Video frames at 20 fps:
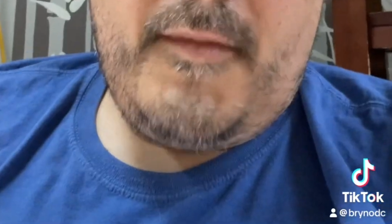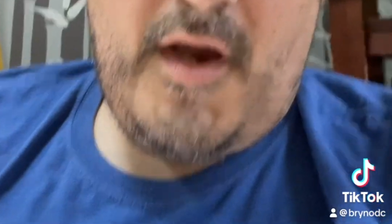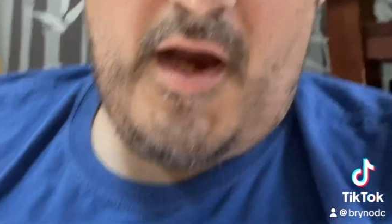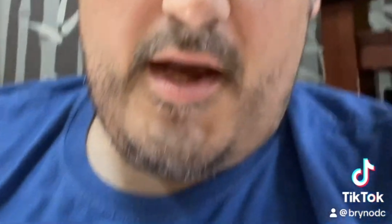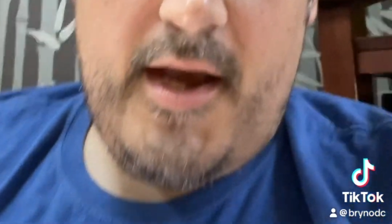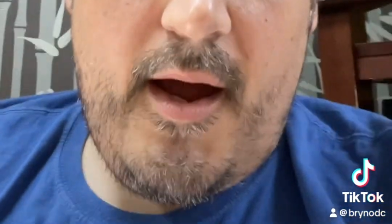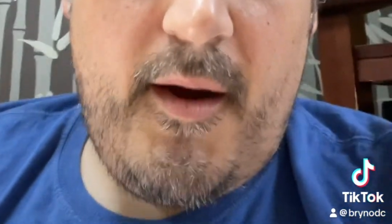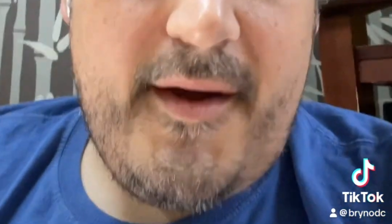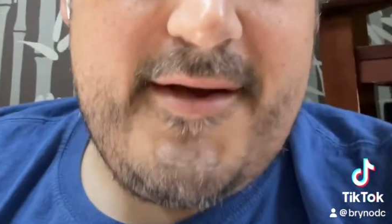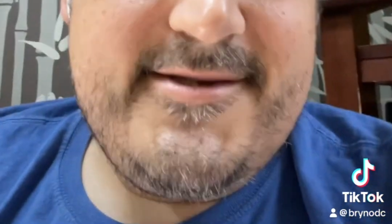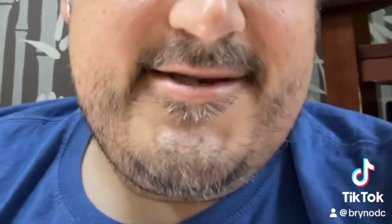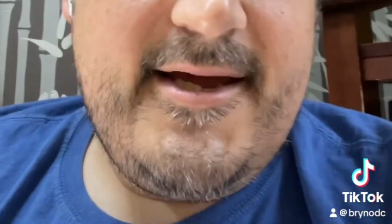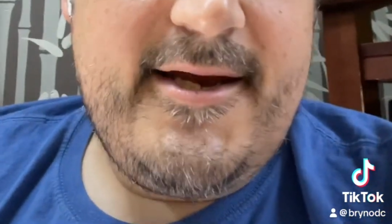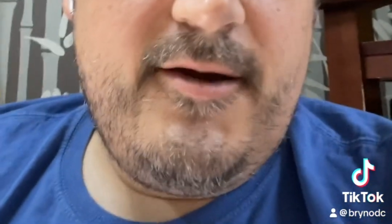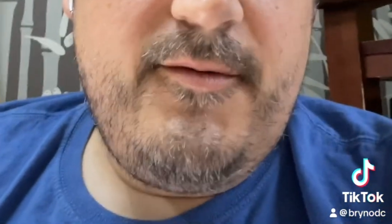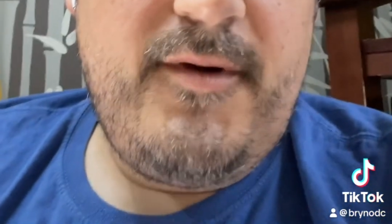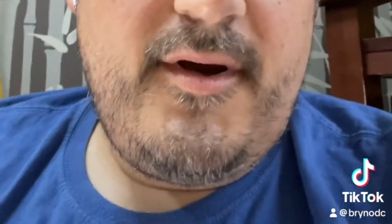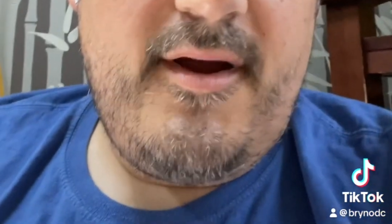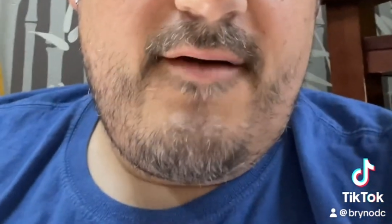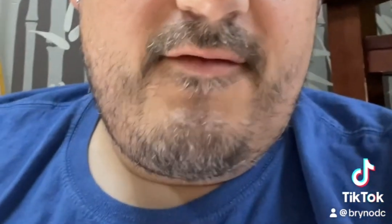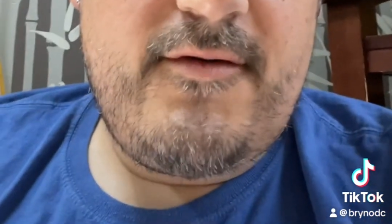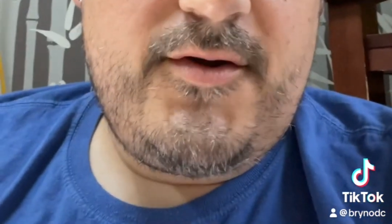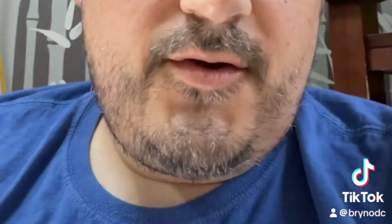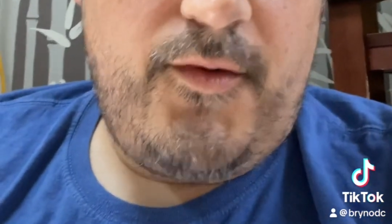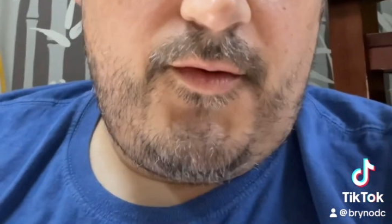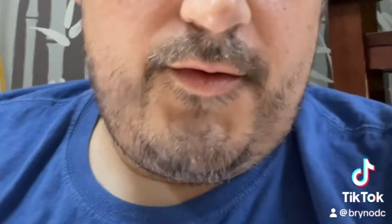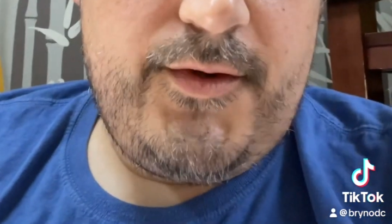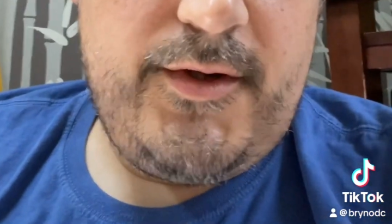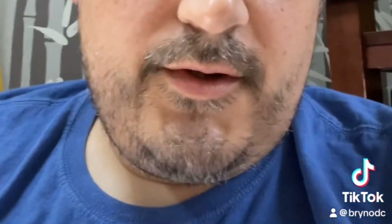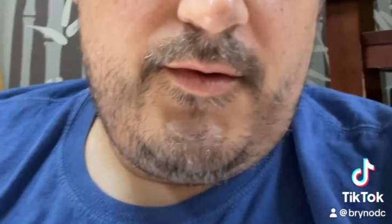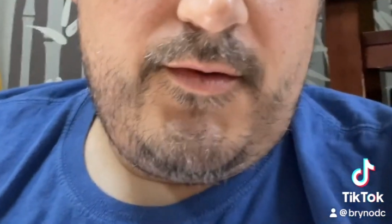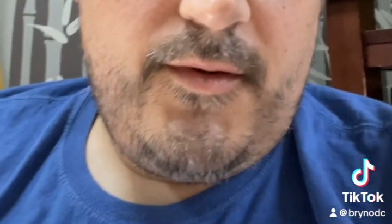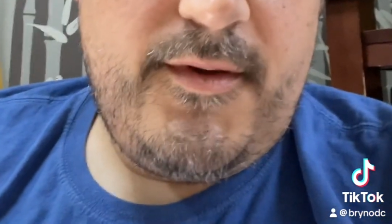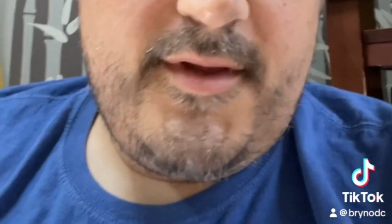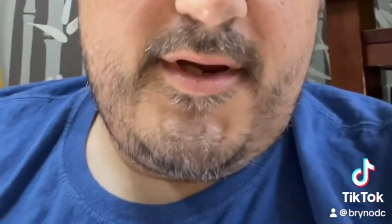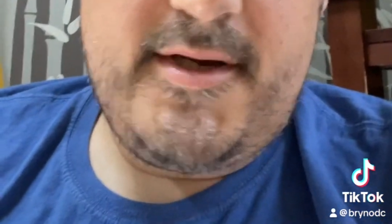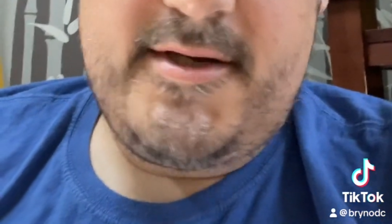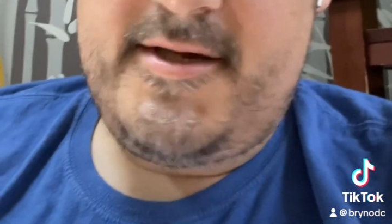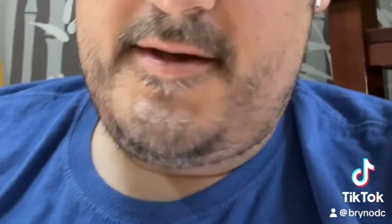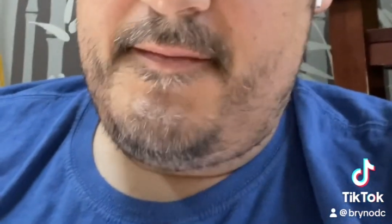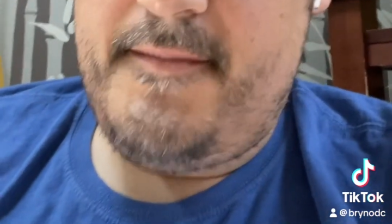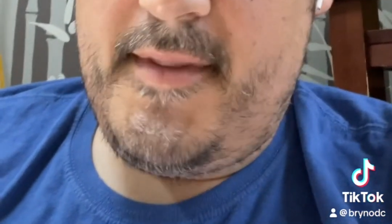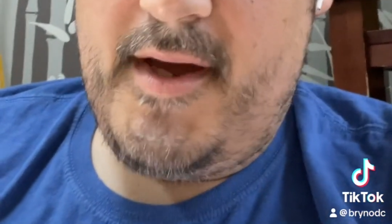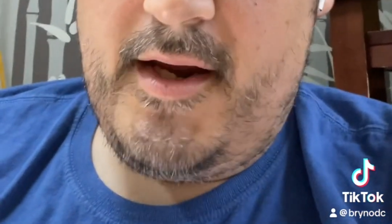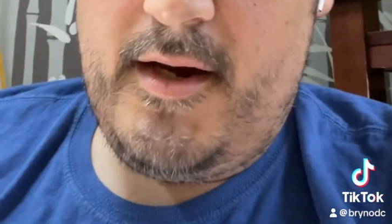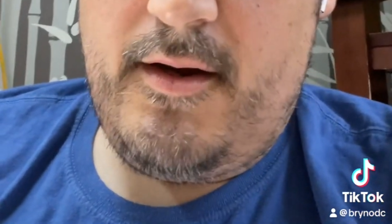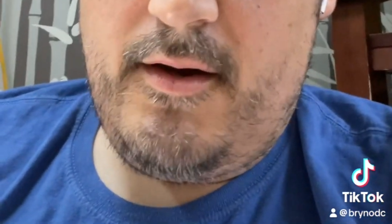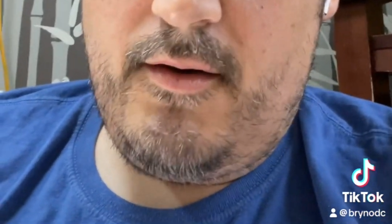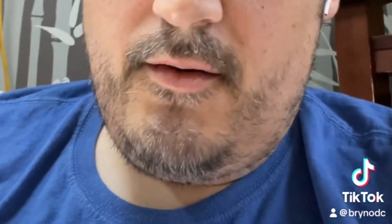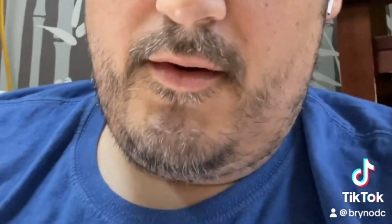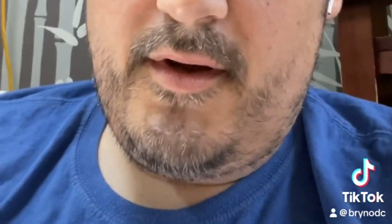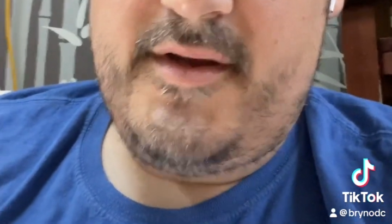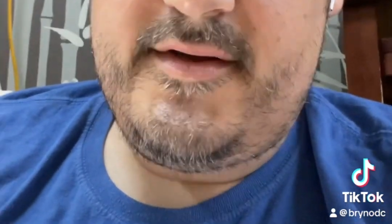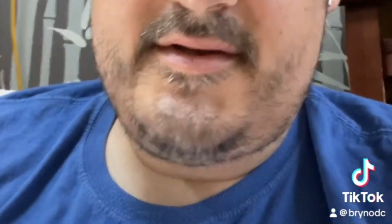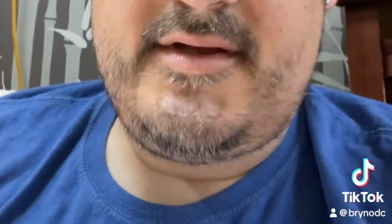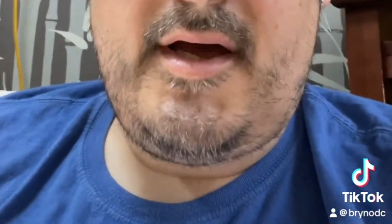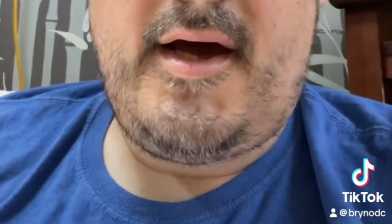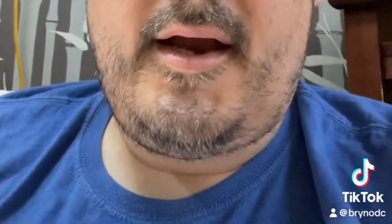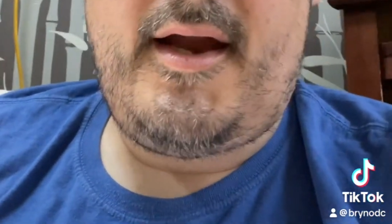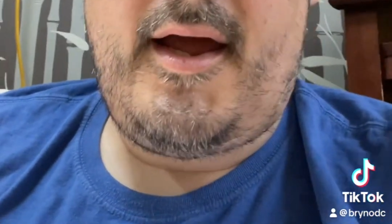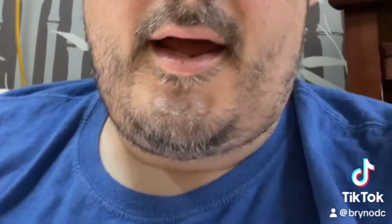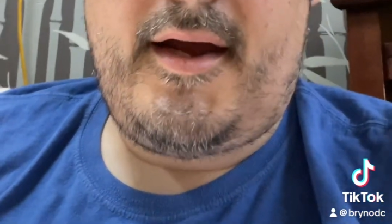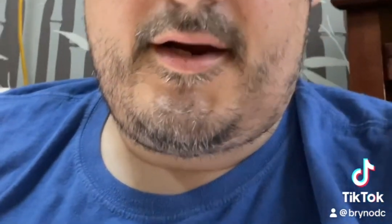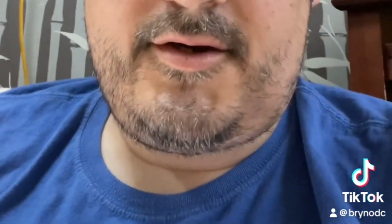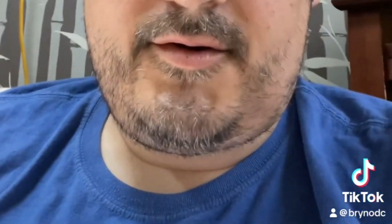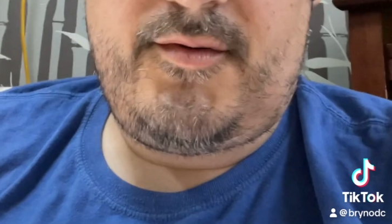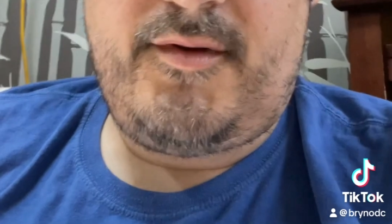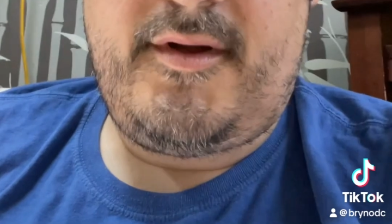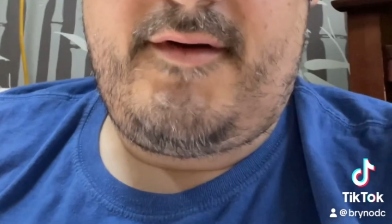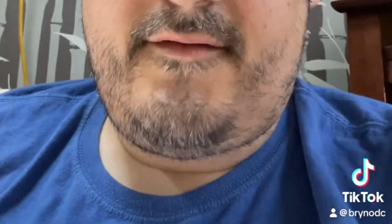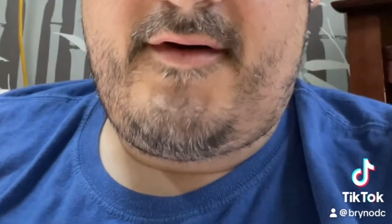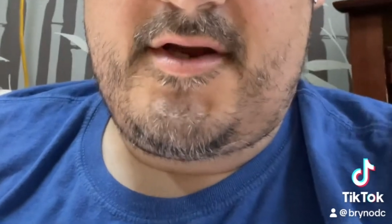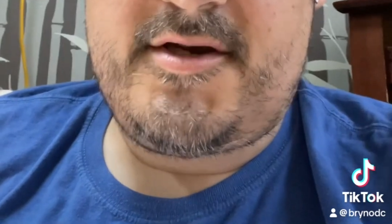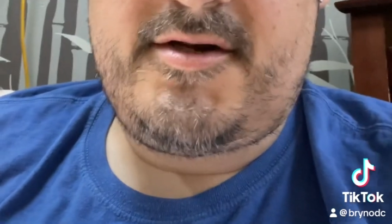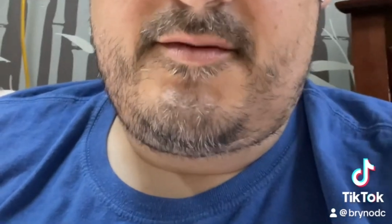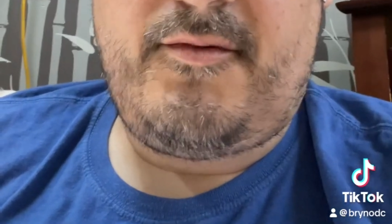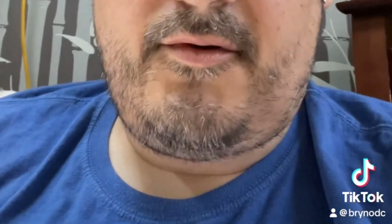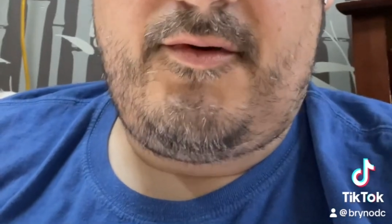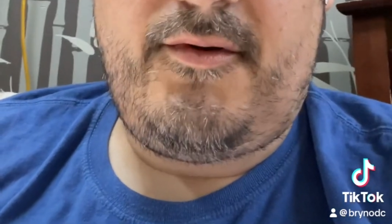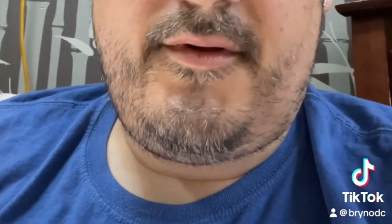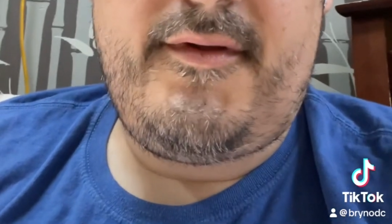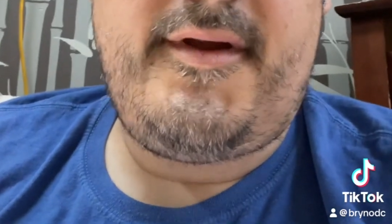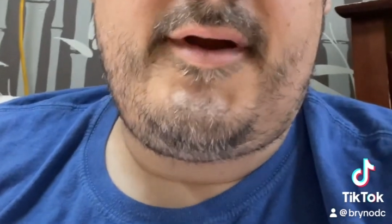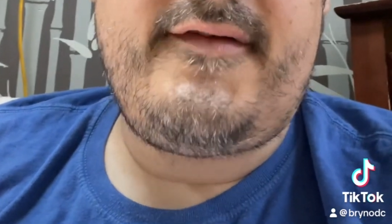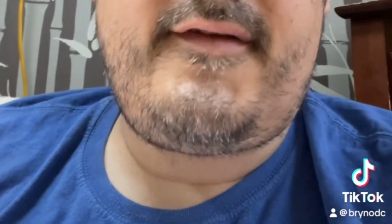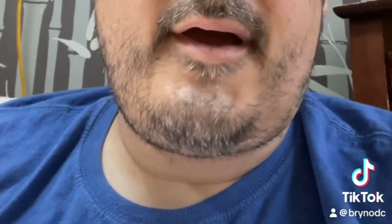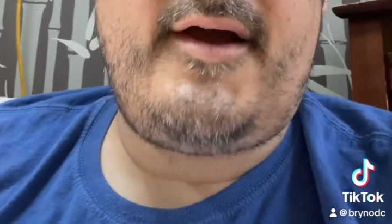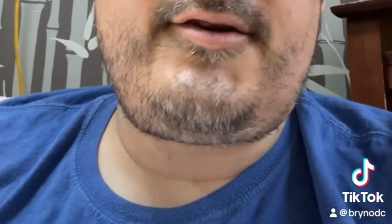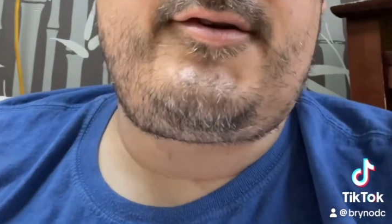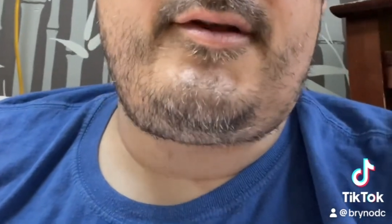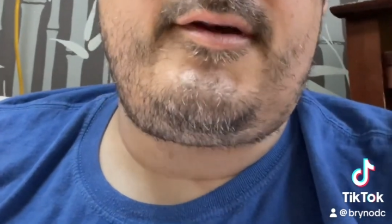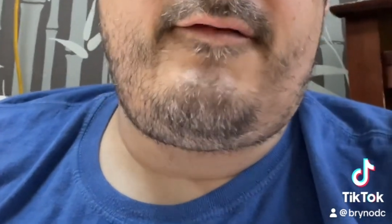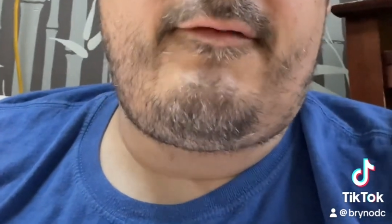Now, has anyone ever told you that a tomato is not actually a vegetable and that it's actually a